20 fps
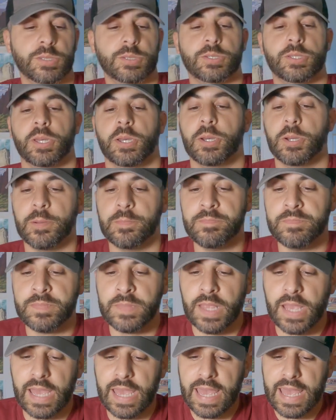So
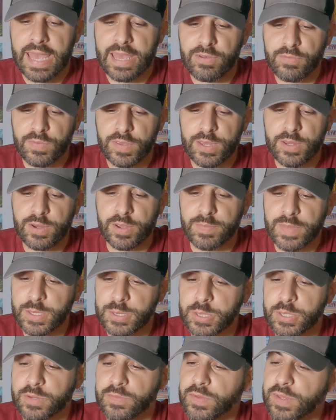I have here, I'm not
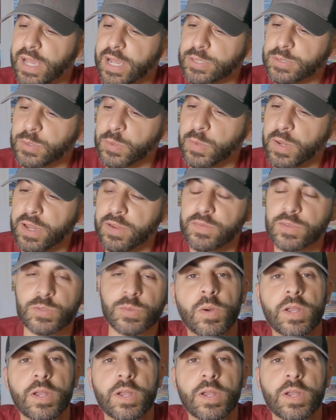sure if you guys are aware of this,